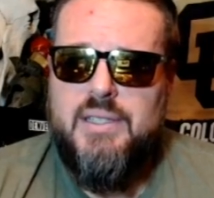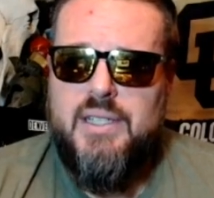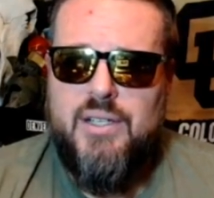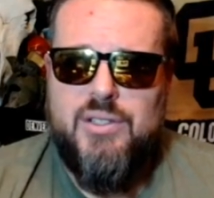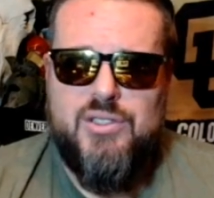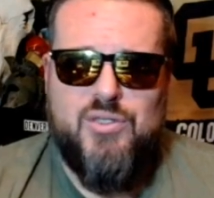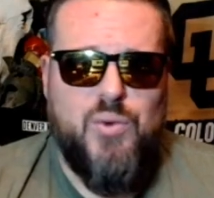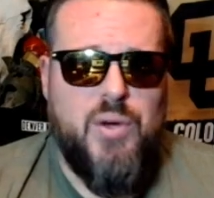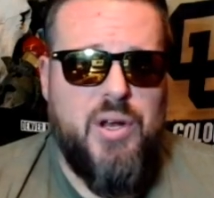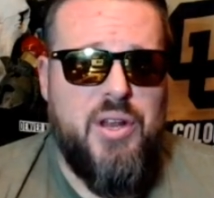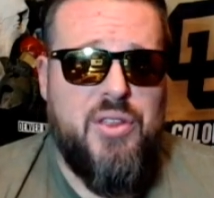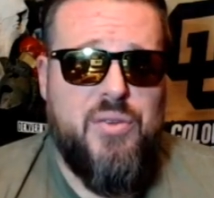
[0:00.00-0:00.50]

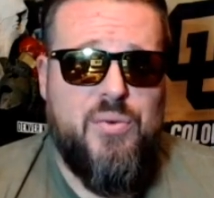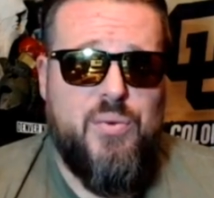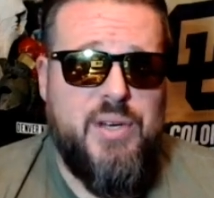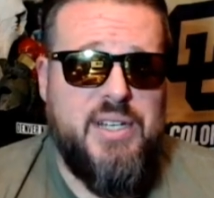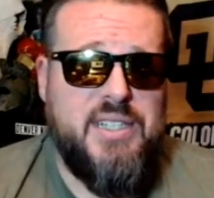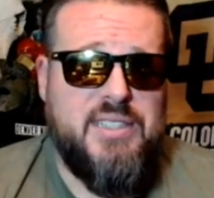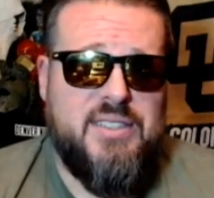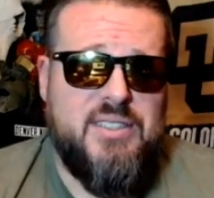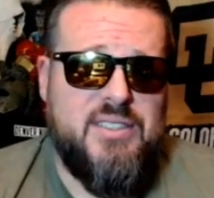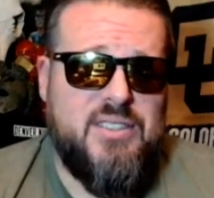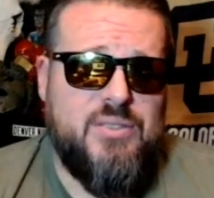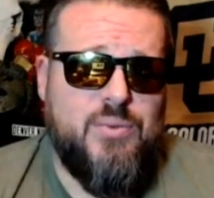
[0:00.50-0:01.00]
It's one of the
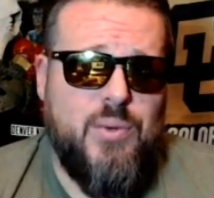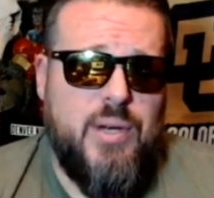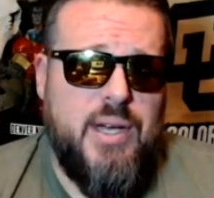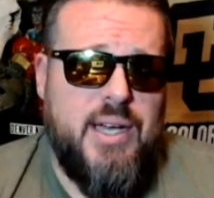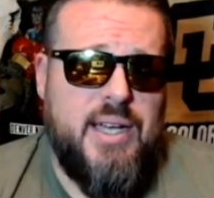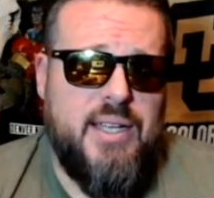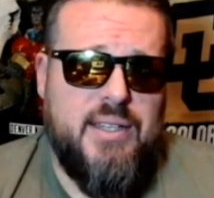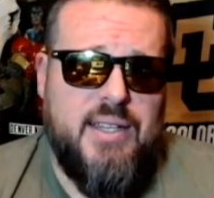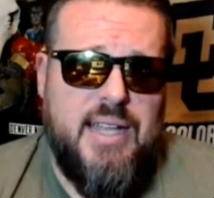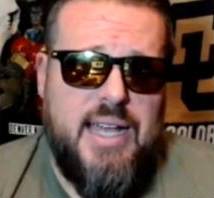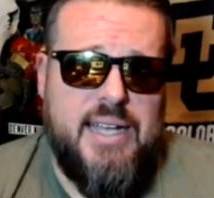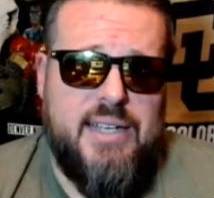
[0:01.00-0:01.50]
reasons
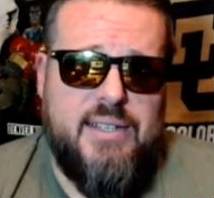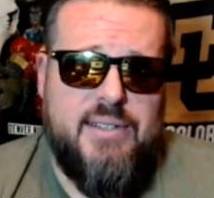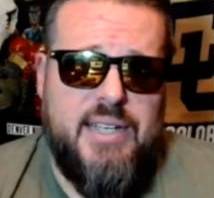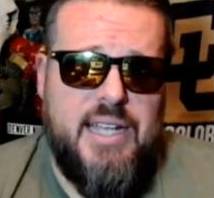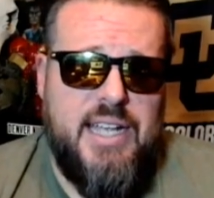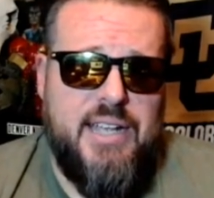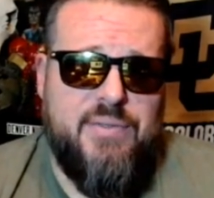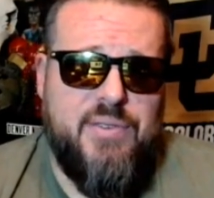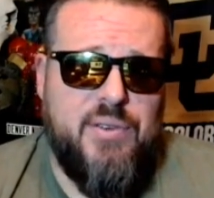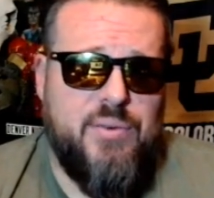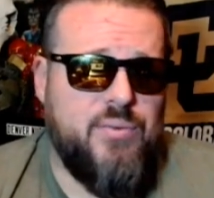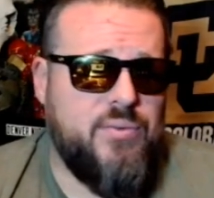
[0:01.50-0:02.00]
why,
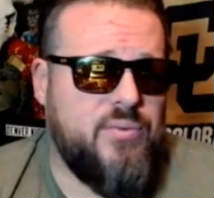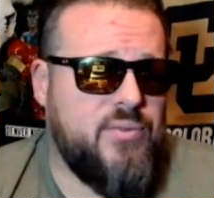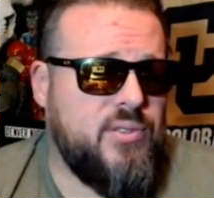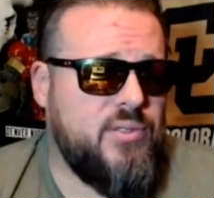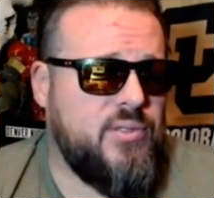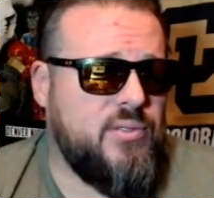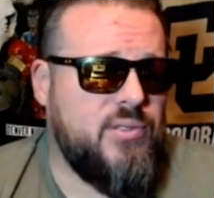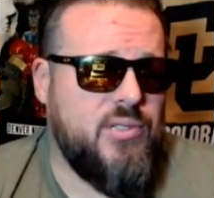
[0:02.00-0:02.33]
even